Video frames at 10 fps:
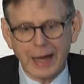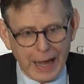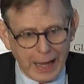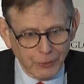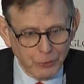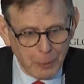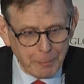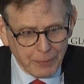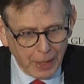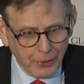and
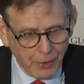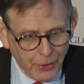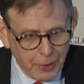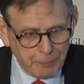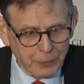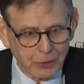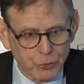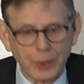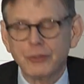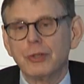another
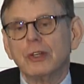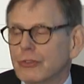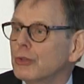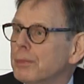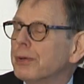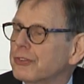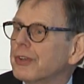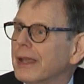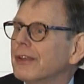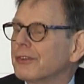
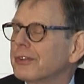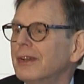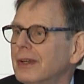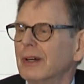22%,